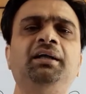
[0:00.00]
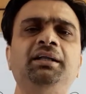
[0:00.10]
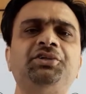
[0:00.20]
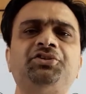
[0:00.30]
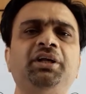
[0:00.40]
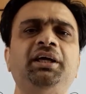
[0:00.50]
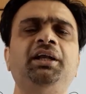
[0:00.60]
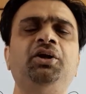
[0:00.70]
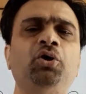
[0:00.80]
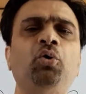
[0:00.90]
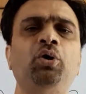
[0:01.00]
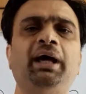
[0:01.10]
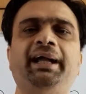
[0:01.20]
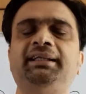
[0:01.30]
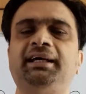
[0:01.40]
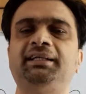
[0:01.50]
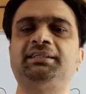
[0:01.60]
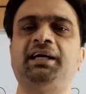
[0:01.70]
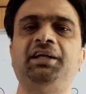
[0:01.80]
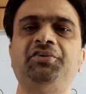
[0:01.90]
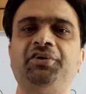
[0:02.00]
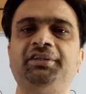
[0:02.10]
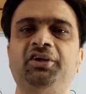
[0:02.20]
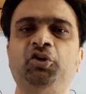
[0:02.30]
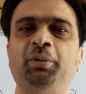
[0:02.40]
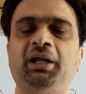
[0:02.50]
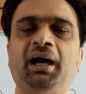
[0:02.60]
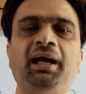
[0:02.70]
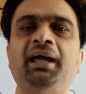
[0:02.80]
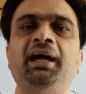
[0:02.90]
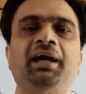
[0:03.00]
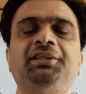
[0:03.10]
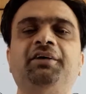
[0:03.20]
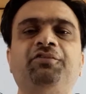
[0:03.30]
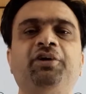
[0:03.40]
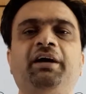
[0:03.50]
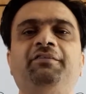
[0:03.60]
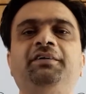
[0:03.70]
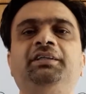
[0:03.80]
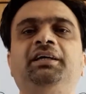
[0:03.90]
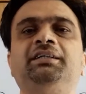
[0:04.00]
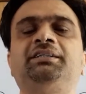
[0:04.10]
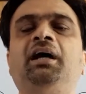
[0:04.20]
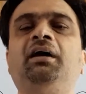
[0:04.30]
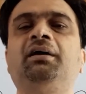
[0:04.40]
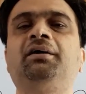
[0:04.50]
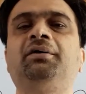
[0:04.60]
literally no light that is entering the human eye, and therefore everything is dark.